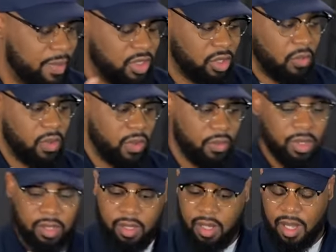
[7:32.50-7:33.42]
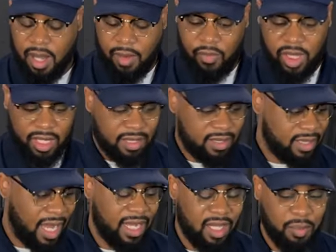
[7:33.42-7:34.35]
So we were like, I'm really
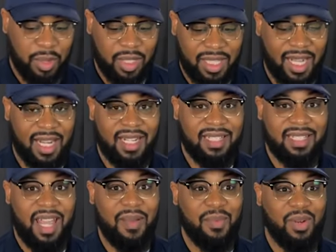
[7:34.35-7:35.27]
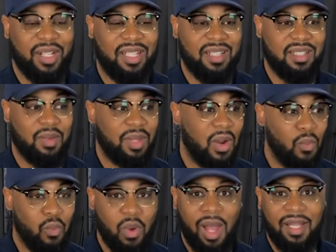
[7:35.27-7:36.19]
excited to put that on the skateboard. He's gonna be like,
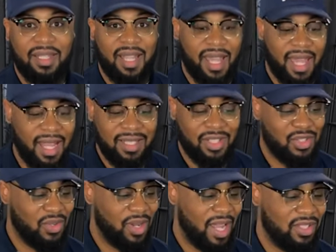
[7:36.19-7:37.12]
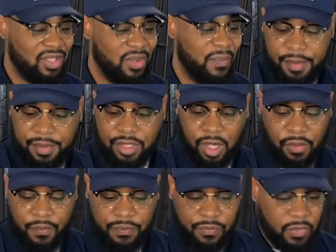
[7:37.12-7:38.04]
what the heck mm -hmm. did you mm-hmm. guys do?
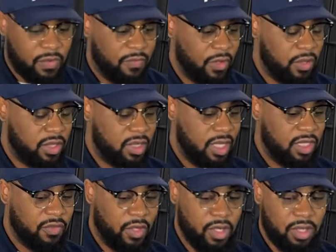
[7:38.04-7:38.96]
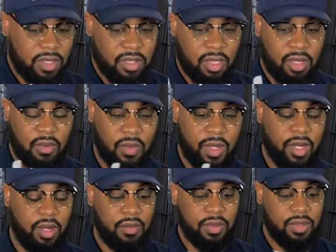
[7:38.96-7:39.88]
So first things first, we
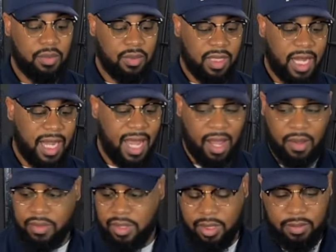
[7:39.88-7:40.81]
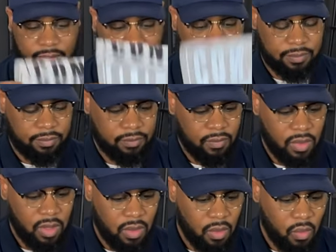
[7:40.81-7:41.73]
are going to lay out
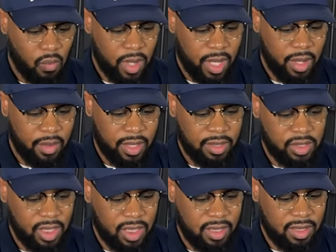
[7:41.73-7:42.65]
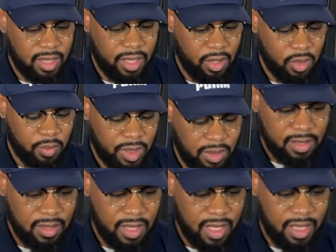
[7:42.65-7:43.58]
where, and Shelly's gonna help me
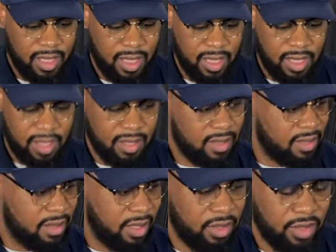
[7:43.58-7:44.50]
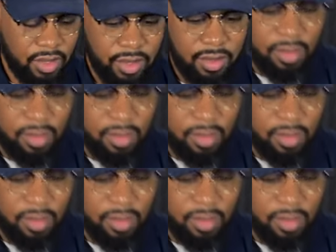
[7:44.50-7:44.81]
so that I get it in the center,